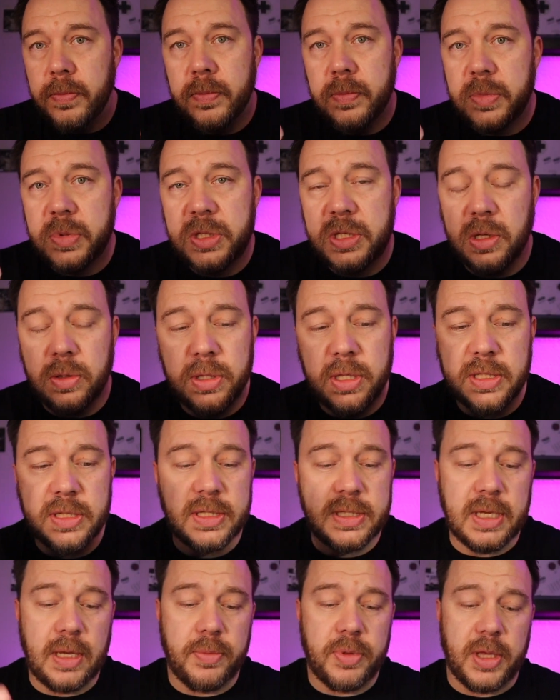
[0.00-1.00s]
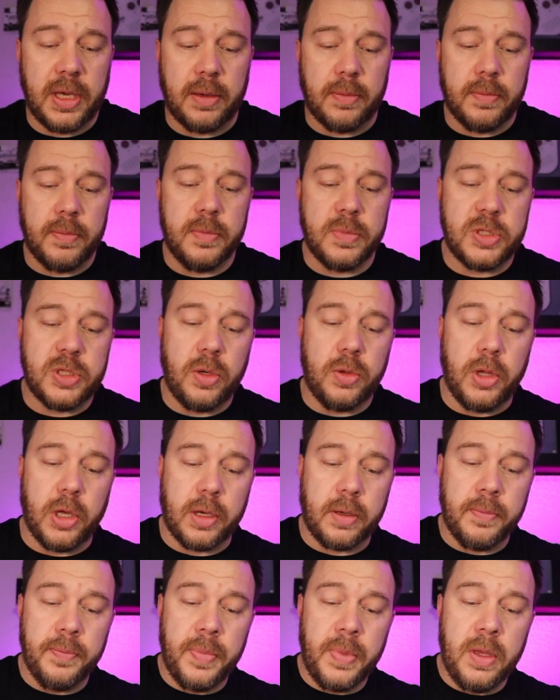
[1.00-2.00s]
still does the same thing. So
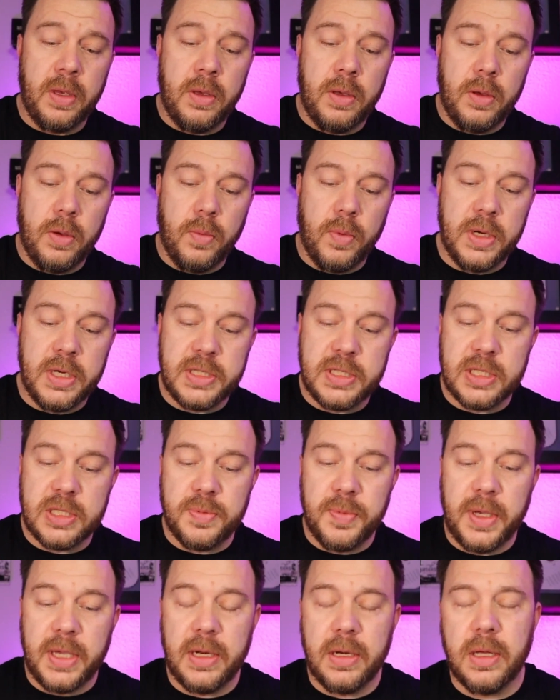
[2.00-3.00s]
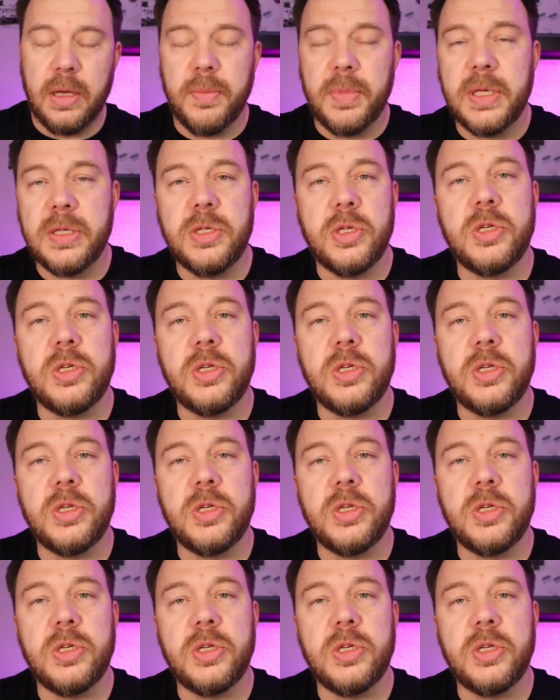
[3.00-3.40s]
look, what does this mean? It means